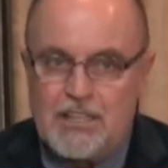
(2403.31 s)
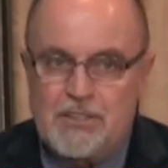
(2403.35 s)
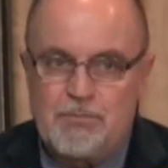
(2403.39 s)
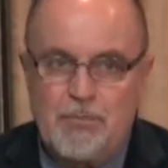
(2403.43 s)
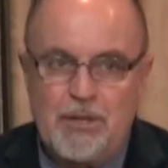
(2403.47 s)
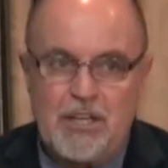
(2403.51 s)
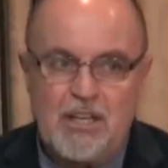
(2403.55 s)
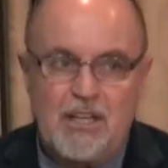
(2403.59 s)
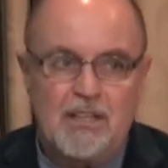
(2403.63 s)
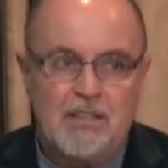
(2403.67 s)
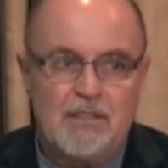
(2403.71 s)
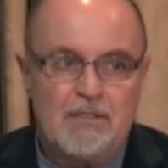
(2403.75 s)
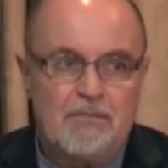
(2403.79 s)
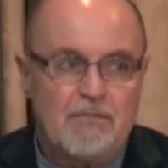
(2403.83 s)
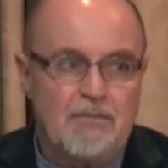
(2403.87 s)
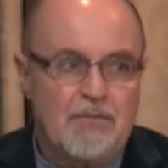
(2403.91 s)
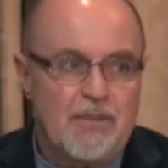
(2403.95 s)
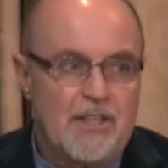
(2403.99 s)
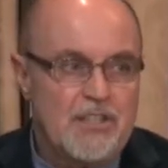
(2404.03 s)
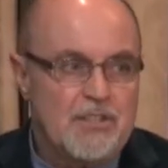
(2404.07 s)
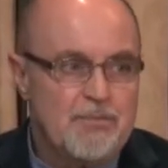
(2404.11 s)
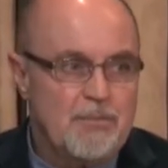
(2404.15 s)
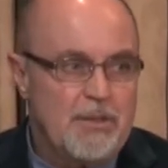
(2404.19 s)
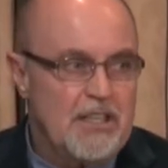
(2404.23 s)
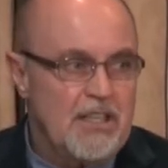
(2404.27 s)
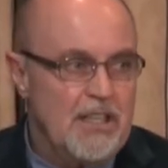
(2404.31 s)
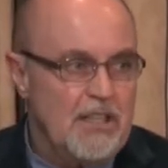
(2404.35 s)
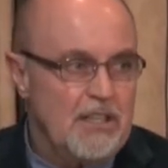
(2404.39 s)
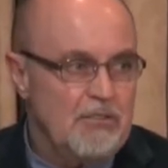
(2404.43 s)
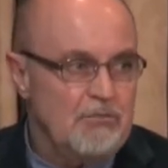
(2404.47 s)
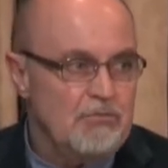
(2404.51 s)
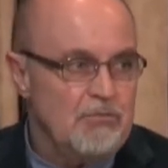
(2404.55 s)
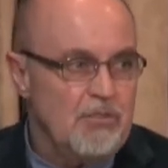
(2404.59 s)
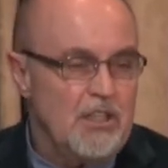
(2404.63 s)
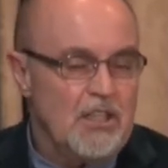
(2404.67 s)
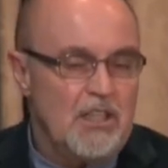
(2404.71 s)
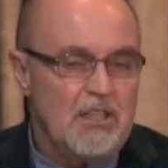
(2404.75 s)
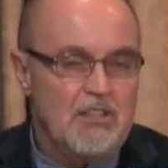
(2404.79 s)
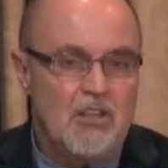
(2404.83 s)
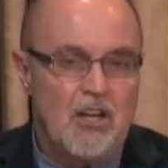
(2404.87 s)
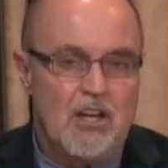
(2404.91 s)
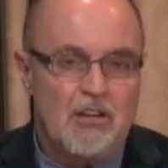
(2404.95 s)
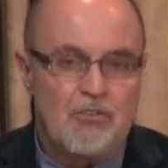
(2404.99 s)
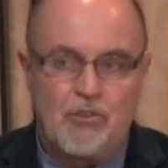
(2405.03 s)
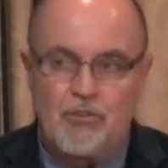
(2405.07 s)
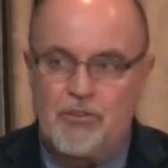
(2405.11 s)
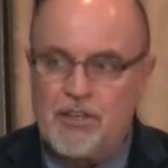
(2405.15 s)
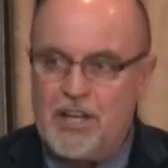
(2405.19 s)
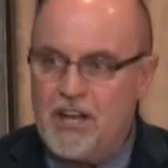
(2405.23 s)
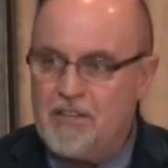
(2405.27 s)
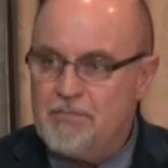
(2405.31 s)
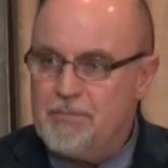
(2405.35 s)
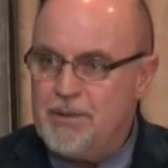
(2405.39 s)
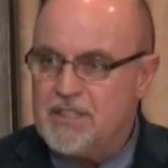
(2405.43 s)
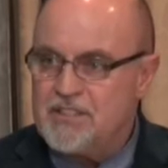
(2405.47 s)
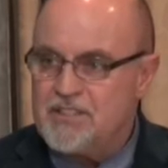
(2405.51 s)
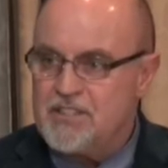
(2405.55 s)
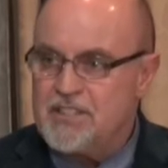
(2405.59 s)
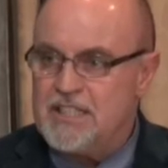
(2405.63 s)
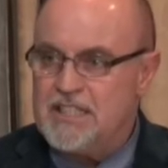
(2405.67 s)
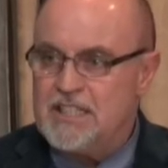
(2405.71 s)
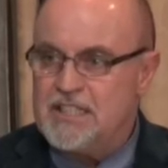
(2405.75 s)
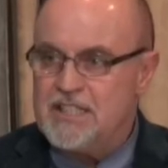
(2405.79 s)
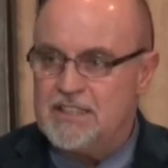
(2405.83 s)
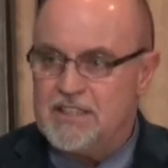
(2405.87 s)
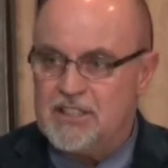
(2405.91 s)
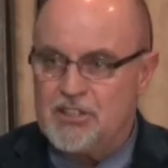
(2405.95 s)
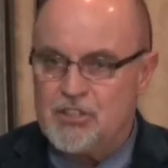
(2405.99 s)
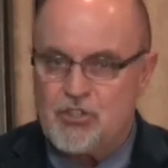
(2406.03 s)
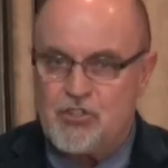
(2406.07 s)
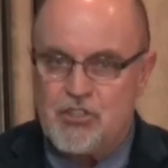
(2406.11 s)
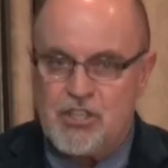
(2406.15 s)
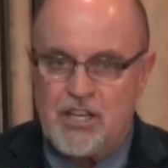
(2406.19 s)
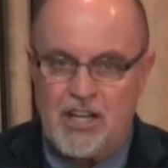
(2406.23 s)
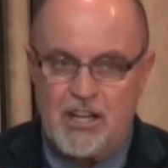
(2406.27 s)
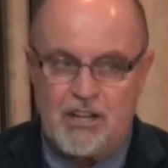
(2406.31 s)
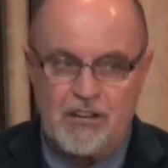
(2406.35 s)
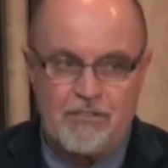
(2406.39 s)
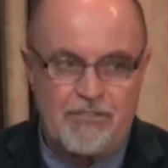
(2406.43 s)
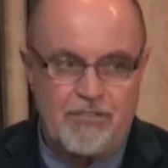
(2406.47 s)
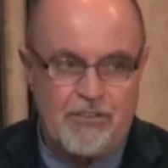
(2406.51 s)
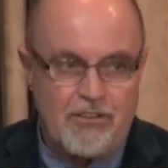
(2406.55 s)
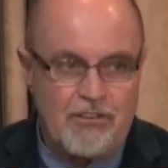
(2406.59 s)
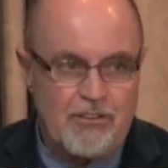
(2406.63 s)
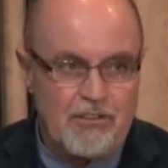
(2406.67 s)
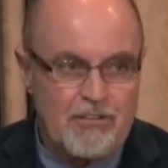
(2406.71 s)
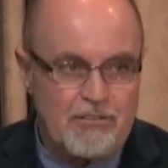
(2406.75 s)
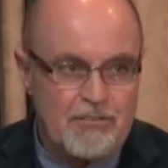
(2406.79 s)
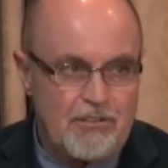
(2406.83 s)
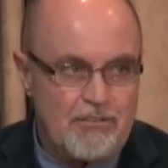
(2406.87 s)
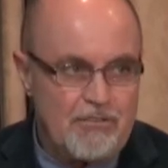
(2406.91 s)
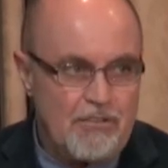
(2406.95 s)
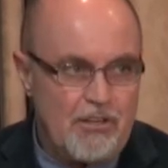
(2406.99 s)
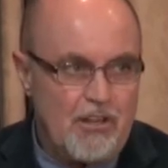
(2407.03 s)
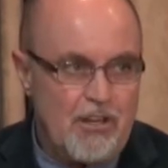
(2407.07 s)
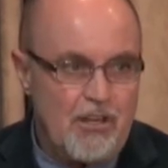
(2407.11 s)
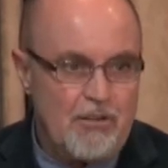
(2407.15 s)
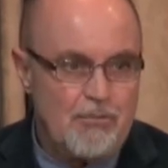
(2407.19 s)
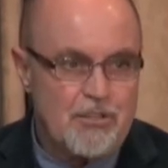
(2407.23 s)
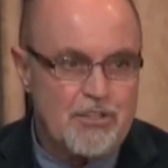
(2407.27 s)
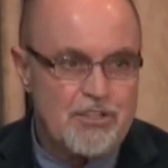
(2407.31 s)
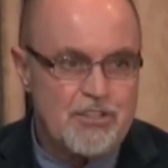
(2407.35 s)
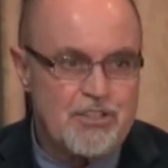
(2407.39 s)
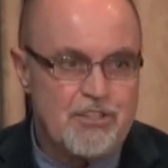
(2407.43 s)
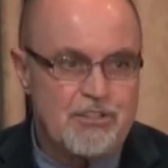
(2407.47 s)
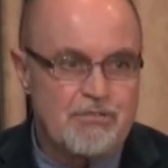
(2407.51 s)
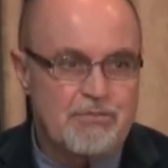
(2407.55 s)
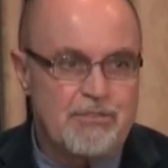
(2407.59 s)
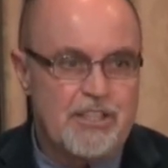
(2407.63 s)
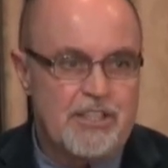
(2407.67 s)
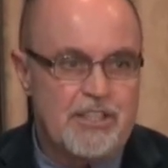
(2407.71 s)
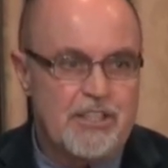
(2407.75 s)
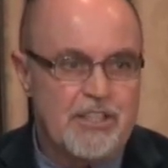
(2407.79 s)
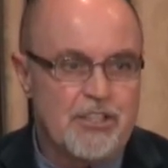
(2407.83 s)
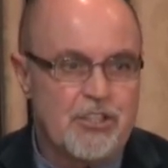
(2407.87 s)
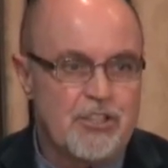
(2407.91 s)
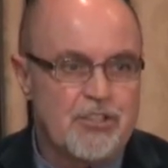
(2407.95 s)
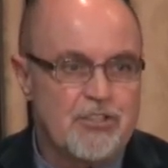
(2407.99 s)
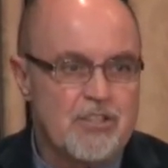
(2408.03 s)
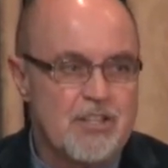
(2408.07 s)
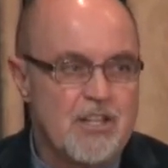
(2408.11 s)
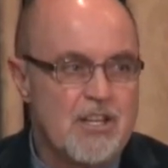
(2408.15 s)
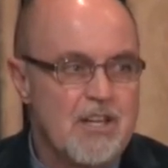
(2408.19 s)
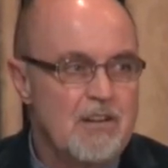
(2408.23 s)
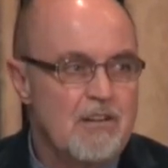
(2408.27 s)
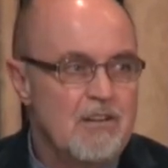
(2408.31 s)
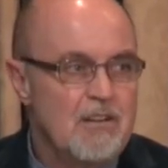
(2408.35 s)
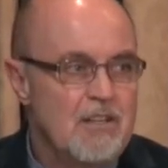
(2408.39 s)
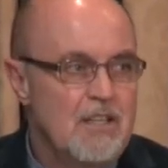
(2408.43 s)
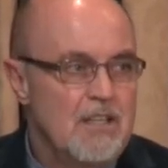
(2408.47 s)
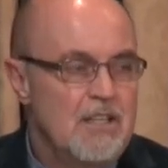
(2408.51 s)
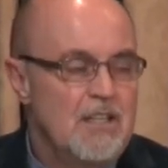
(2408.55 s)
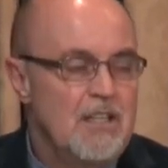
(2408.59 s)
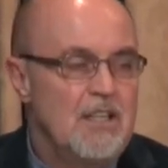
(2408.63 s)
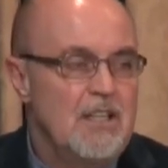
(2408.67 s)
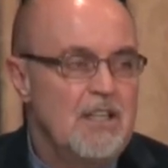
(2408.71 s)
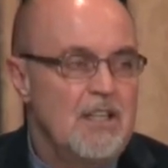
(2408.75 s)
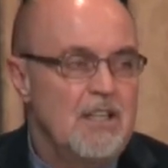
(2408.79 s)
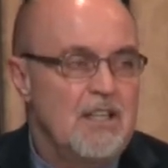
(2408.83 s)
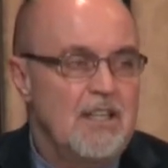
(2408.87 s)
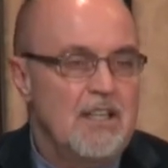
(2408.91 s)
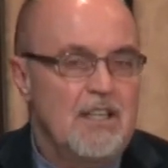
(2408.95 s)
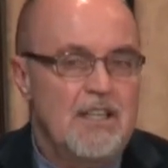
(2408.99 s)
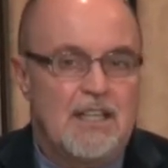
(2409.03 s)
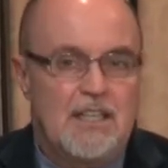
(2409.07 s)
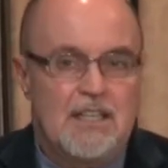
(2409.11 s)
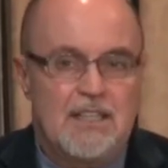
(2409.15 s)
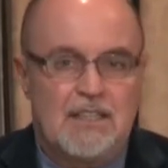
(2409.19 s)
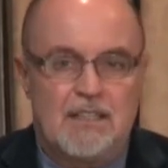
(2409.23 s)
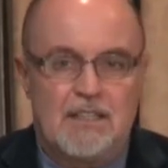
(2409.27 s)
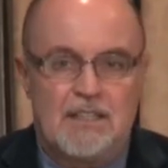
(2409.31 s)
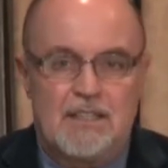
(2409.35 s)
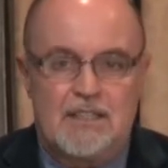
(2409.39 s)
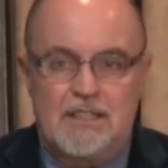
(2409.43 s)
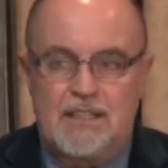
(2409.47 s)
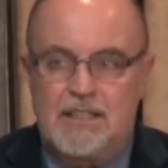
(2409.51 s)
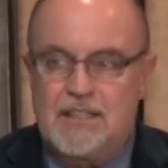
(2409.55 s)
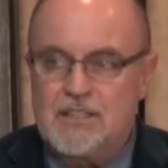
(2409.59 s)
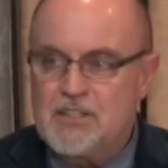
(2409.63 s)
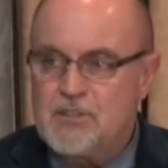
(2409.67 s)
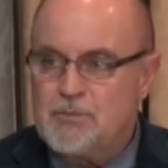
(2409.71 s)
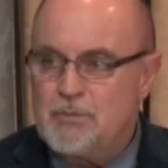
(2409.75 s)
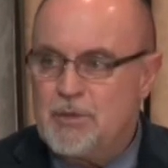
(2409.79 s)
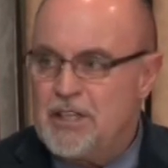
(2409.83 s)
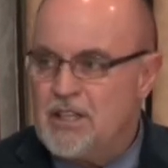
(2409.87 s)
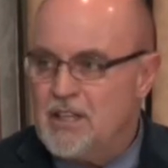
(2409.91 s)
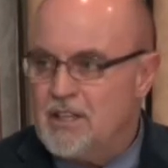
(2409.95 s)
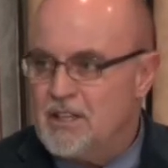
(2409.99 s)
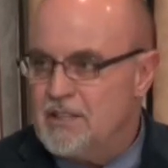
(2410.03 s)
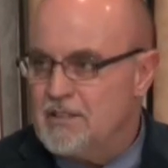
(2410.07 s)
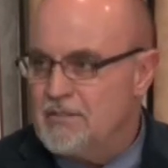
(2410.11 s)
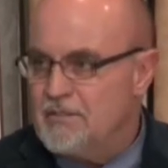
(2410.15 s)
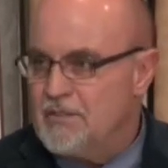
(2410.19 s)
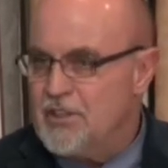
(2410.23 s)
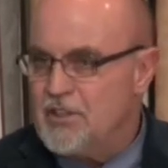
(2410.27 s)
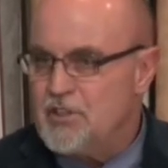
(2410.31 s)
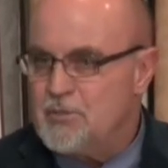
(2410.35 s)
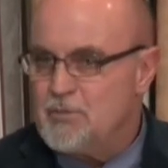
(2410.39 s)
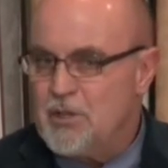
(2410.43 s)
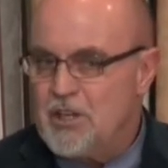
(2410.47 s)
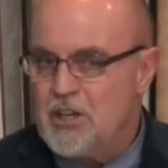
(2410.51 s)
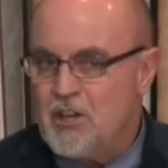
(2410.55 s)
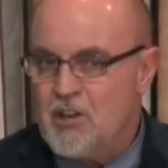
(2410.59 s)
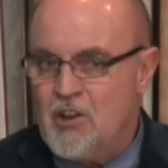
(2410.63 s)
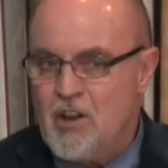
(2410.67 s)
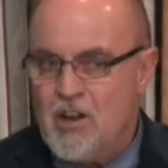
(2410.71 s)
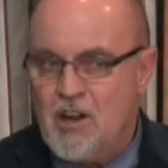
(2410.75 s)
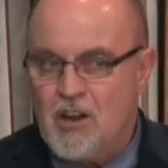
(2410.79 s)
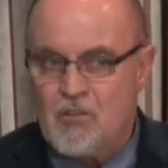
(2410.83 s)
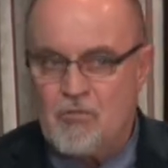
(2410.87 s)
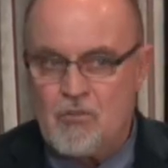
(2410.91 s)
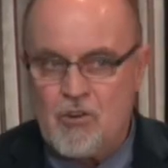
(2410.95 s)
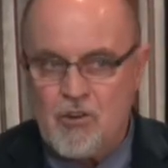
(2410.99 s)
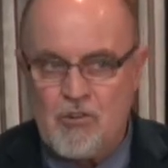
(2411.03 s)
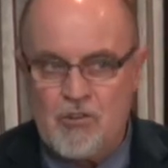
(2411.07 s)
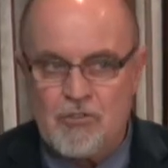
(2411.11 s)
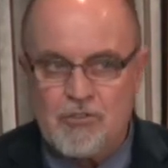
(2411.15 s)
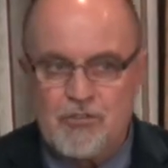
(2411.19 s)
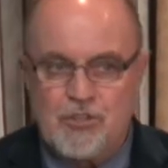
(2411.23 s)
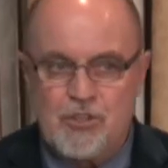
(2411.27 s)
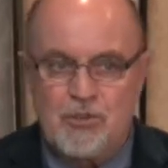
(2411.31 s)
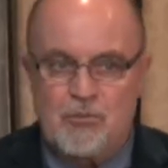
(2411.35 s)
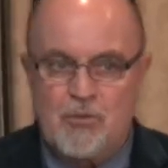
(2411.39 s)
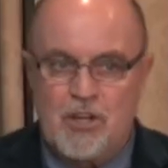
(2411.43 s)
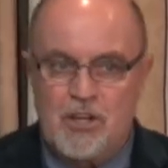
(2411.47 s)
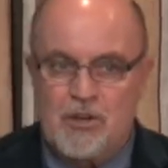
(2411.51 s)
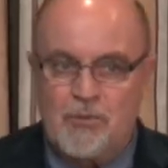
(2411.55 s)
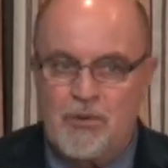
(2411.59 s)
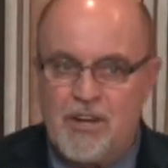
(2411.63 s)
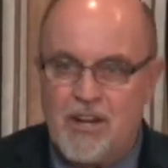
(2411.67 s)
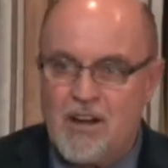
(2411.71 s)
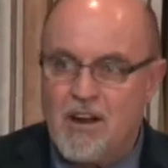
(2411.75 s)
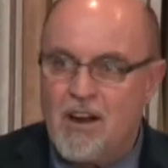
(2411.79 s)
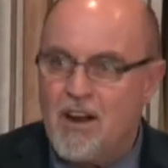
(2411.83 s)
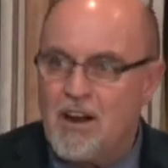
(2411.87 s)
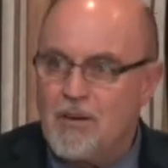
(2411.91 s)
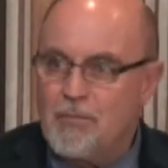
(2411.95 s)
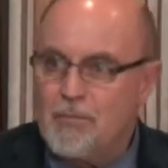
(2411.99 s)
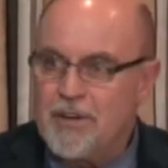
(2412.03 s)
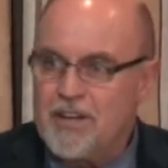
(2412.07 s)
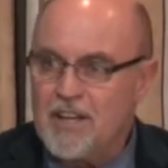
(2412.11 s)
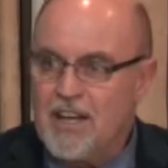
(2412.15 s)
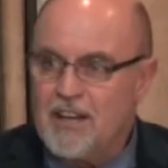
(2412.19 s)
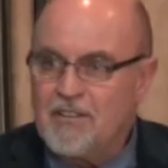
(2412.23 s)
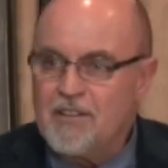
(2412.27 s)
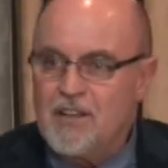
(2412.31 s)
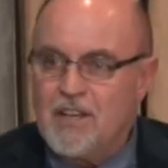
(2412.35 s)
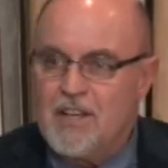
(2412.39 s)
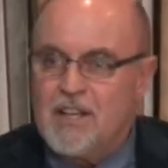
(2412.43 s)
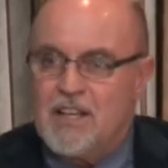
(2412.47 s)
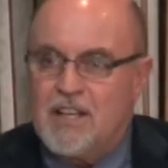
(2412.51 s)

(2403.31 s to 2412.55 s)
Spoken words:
been a long road. I've been sitting in this chair for almost 3 years now, and it's been a long road to where we are. But